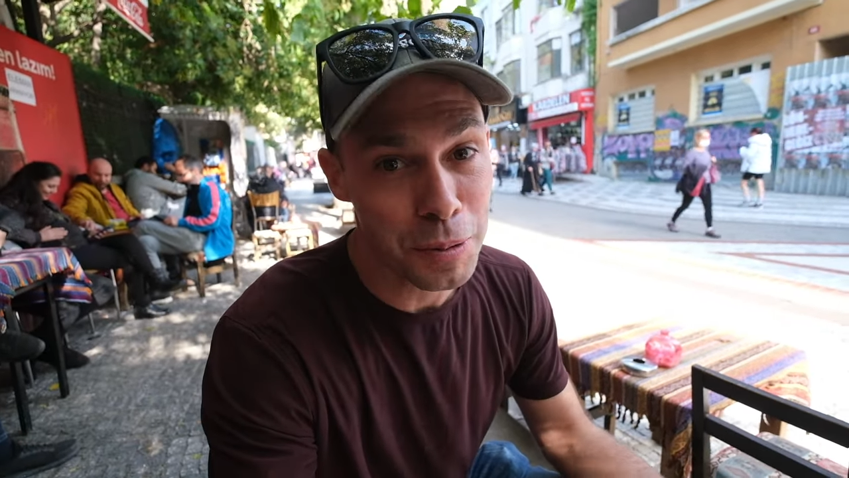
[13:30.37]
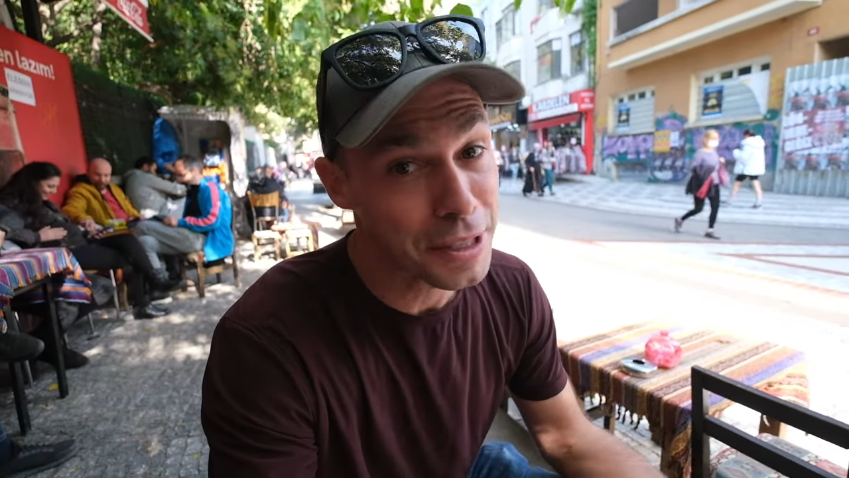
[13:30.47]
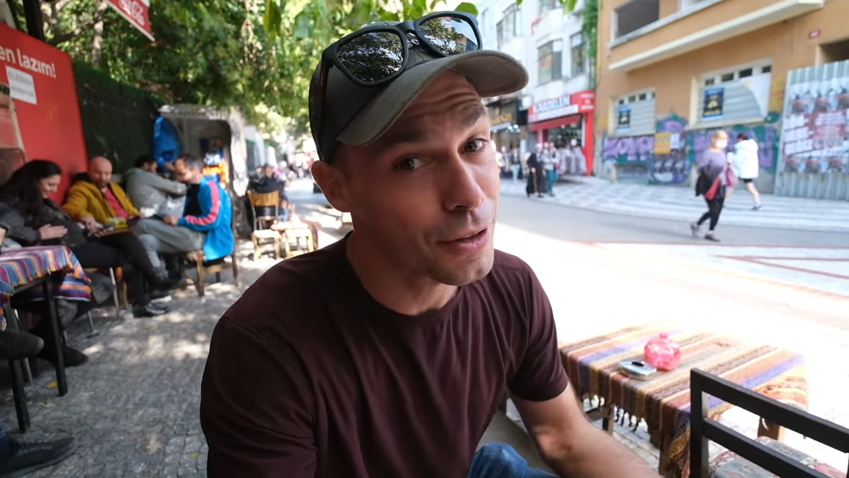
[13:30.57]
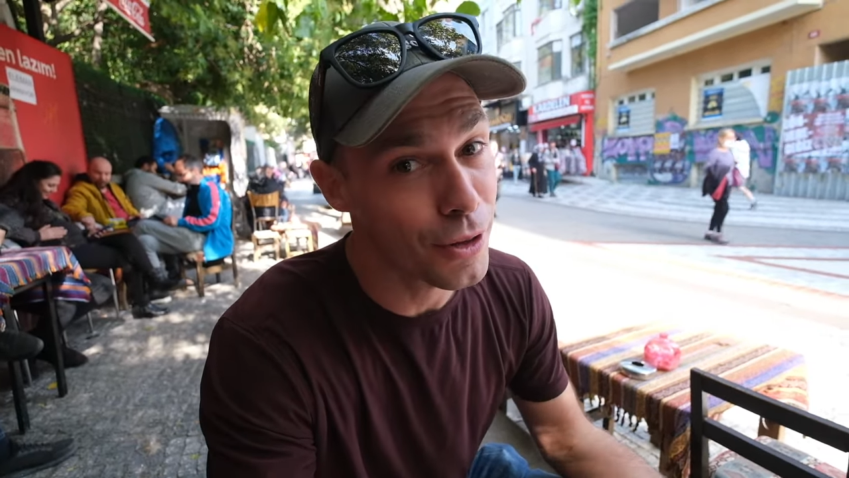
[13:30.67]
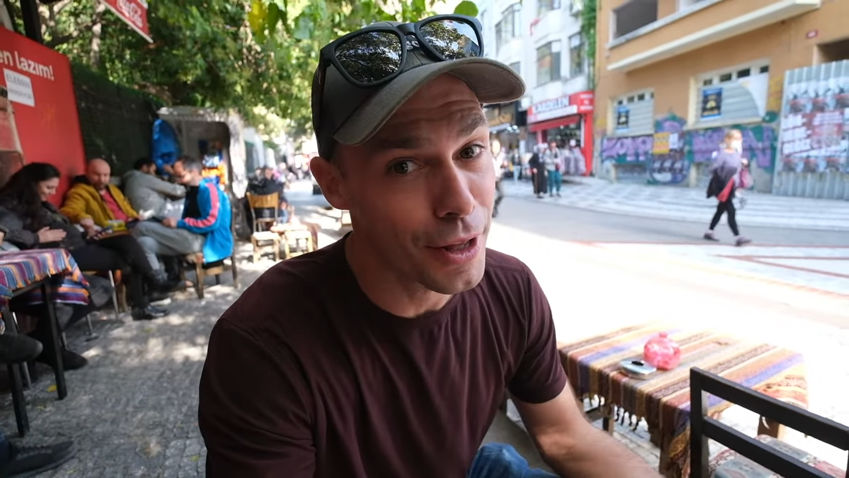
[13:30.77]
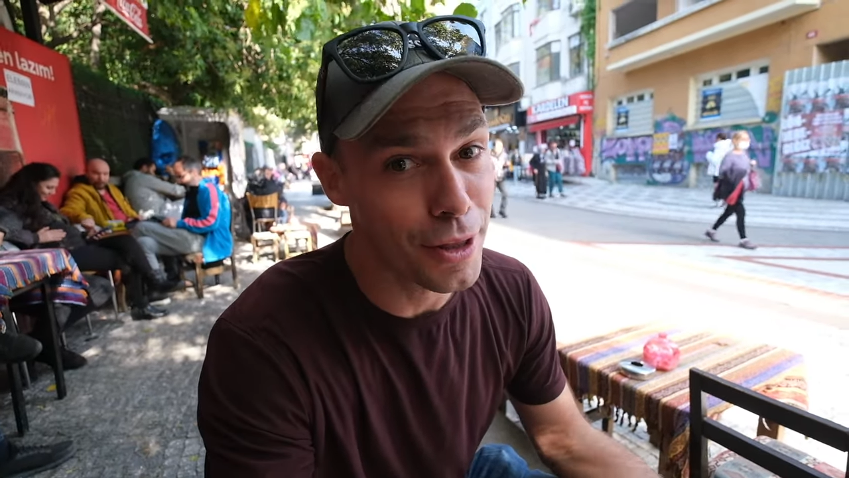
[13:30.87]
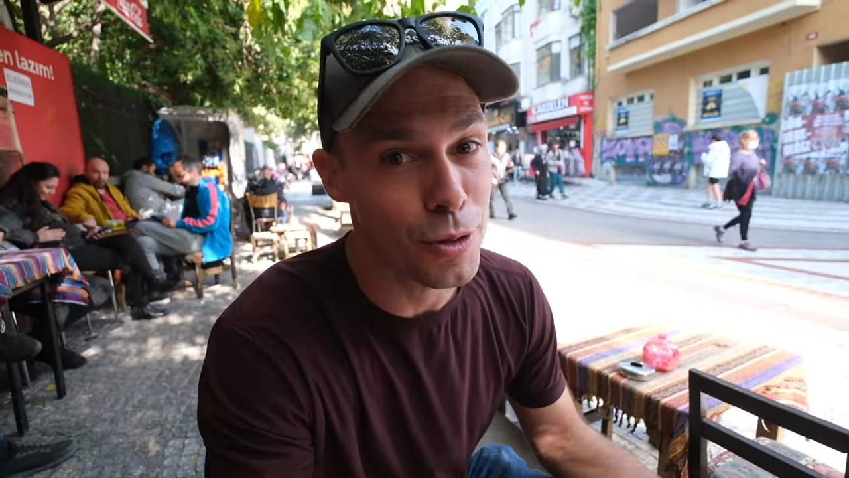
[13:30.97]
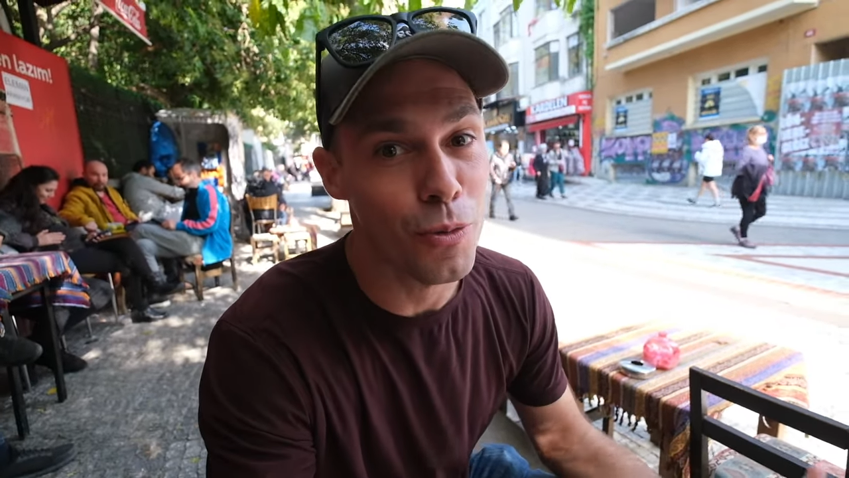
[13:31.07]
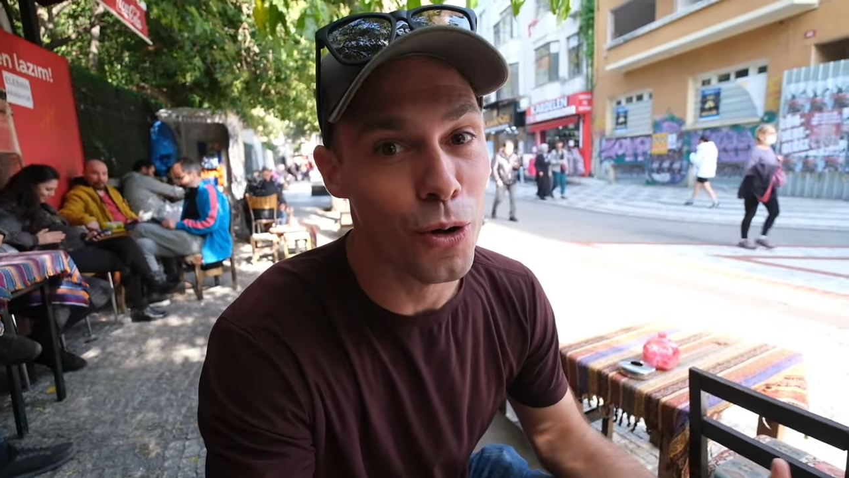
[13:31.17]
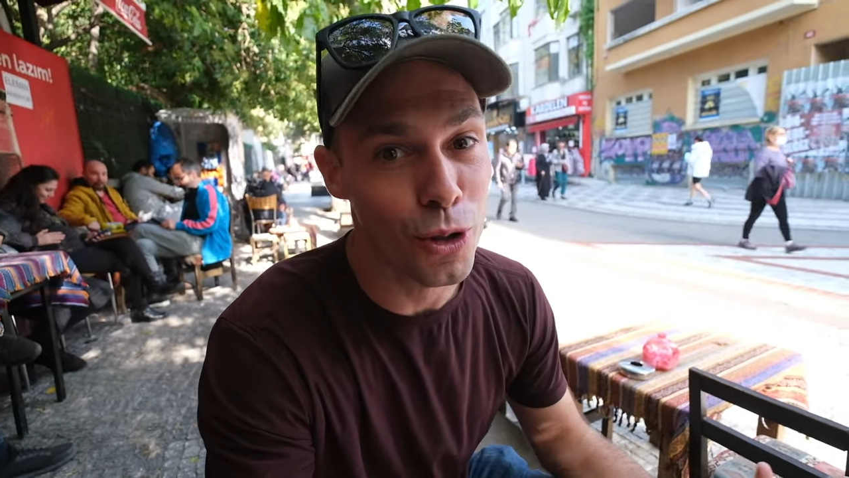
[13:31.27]
particularly at
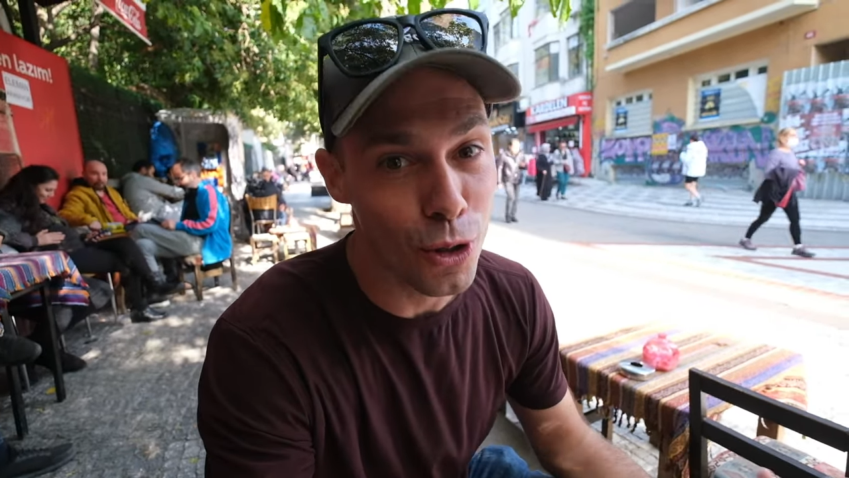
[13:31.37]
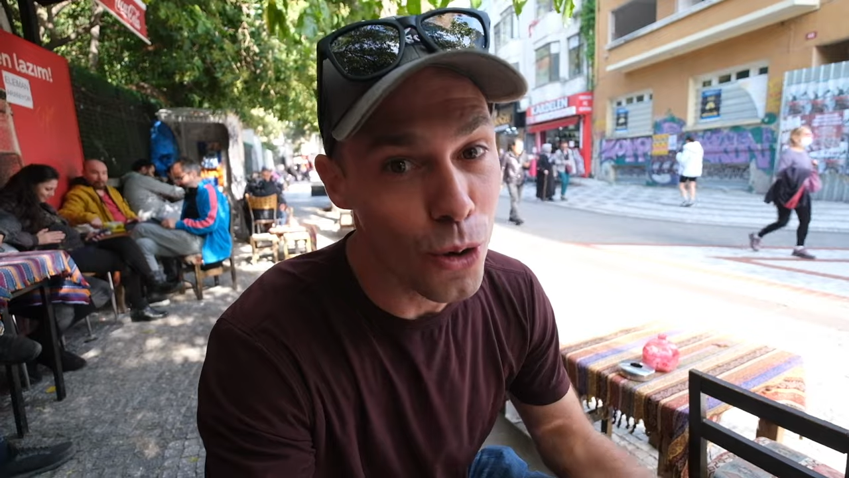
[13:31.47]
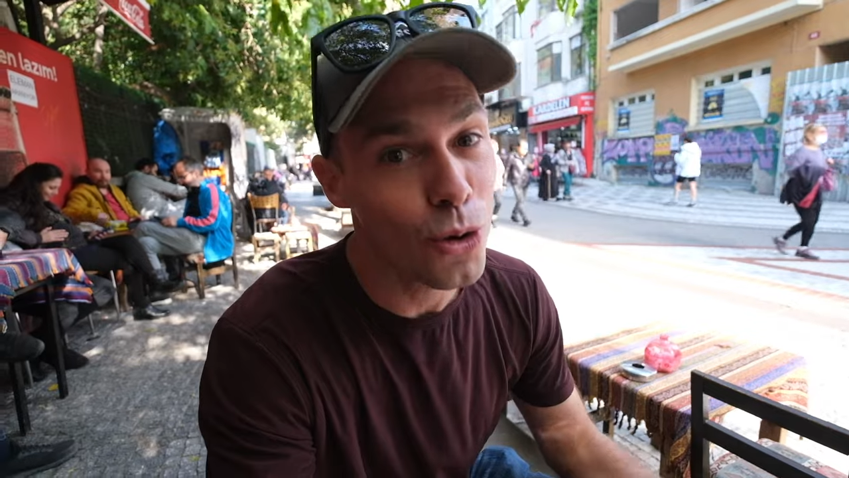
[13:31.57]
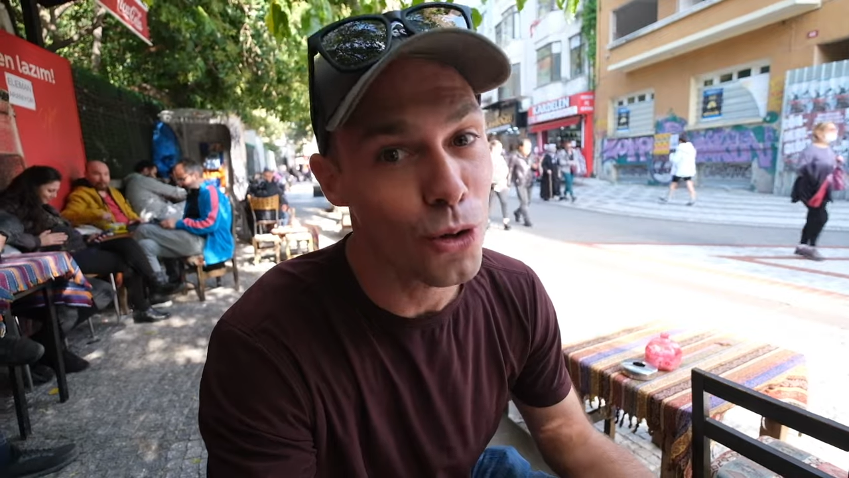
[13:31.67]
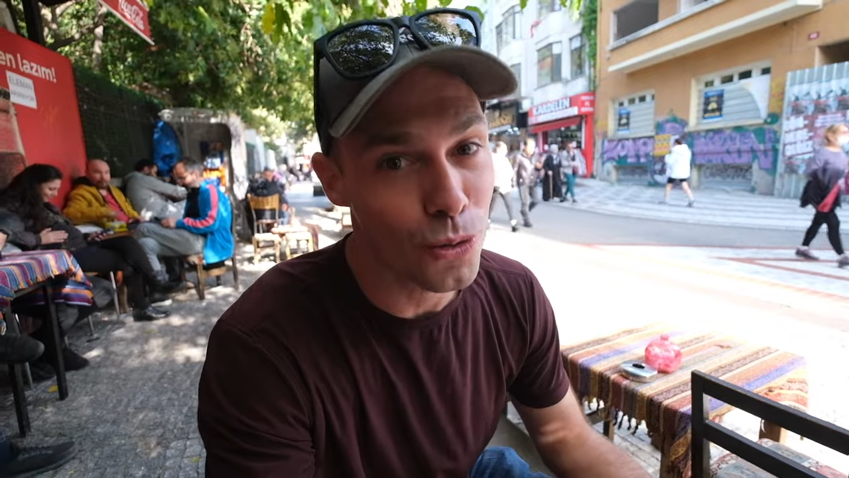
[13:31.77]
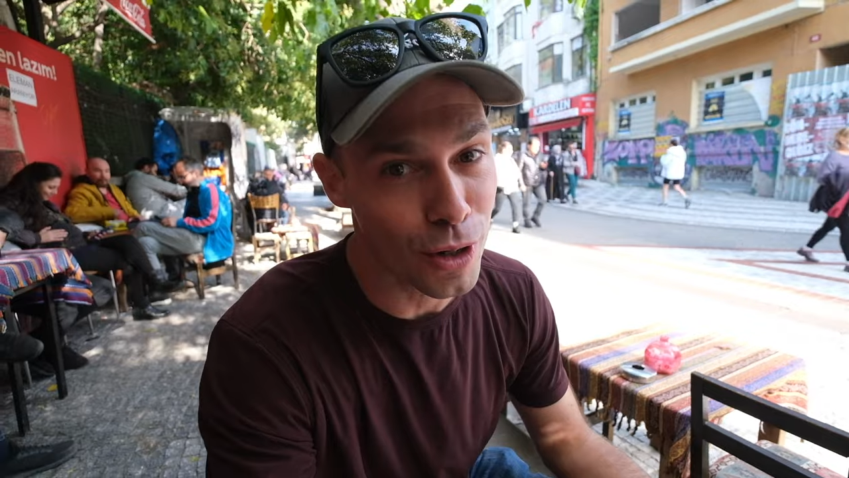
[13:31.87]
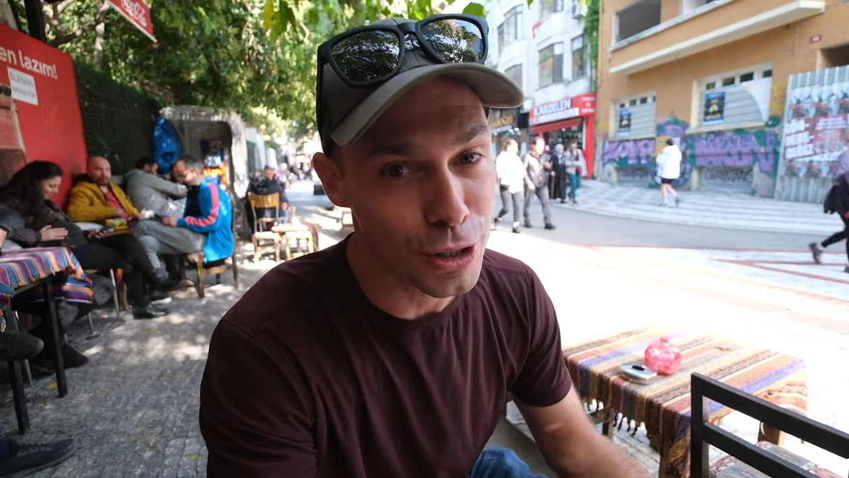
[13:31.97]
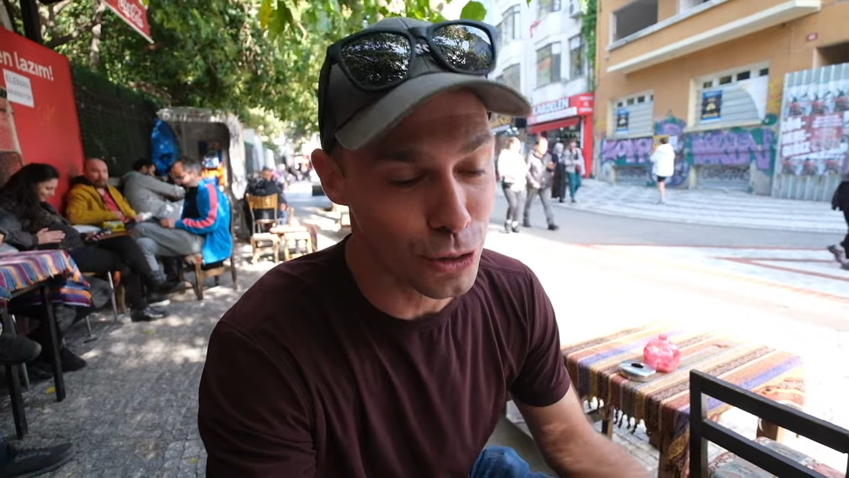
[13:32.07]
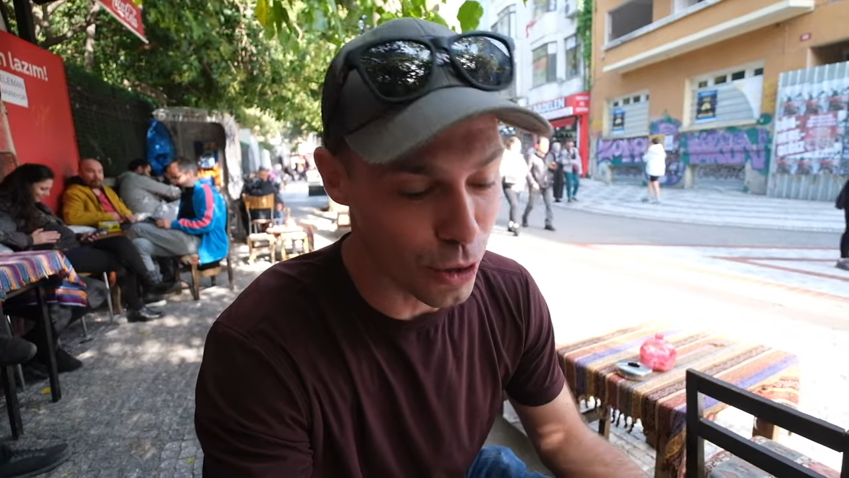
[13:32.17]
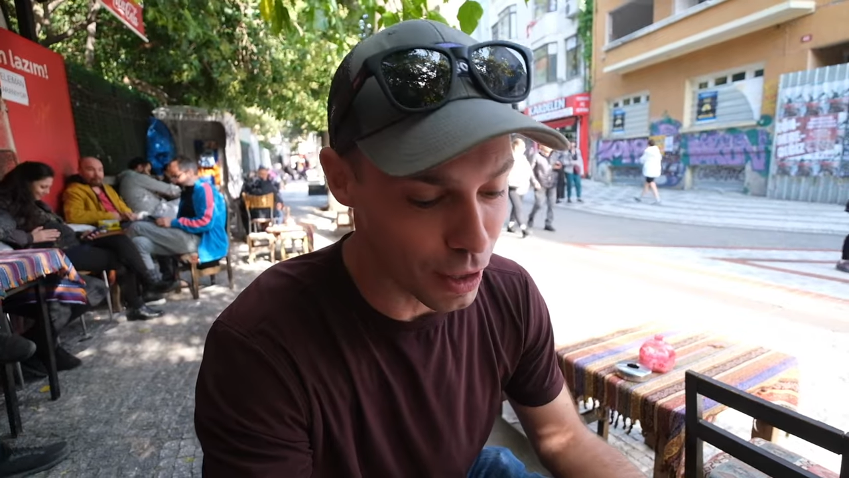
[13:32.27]
the more local
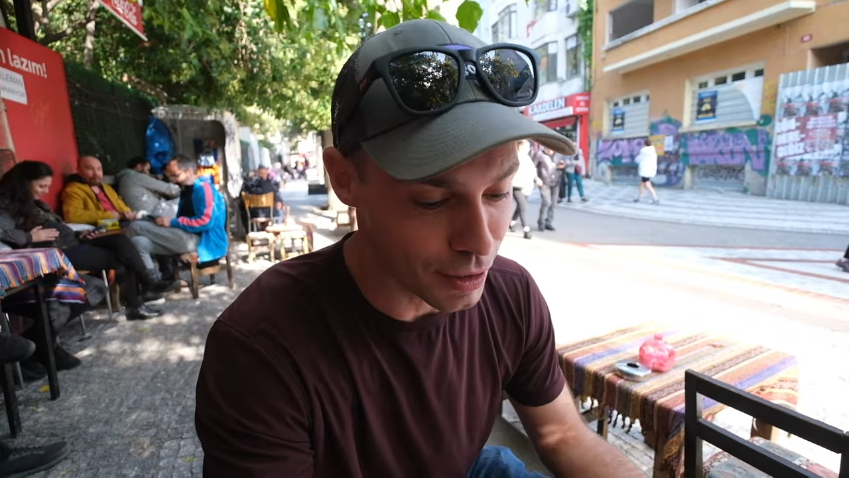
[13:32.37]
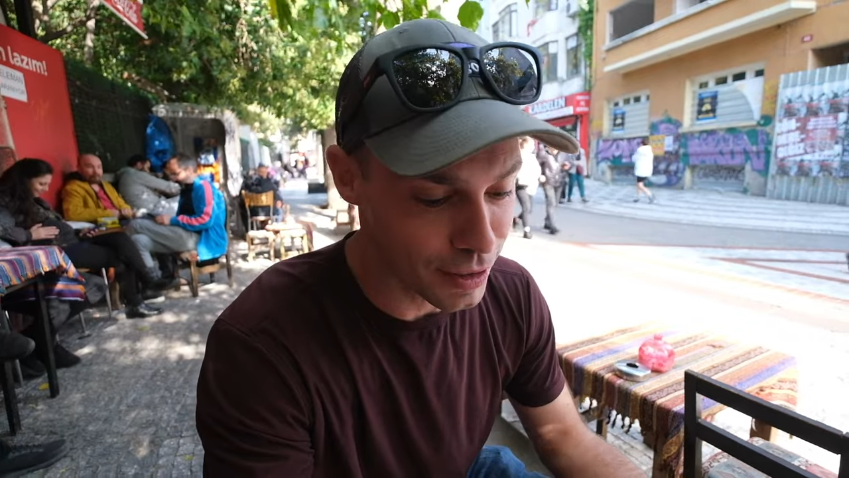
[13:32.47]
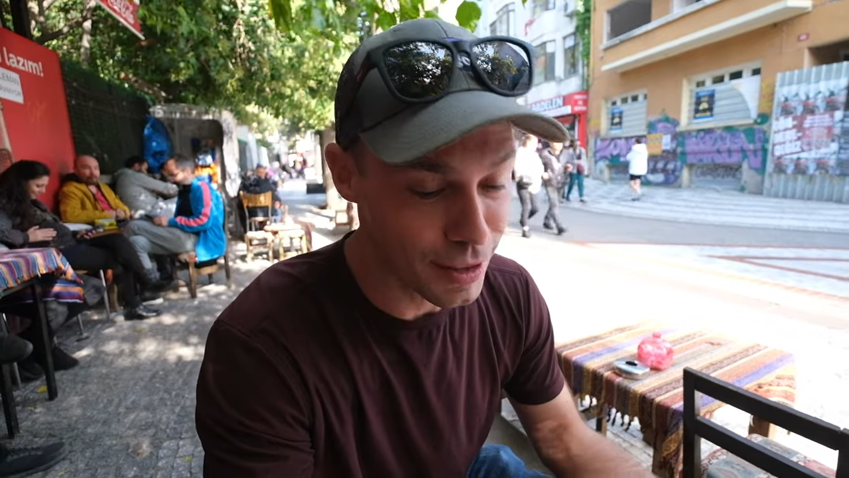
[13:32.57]
restaurants,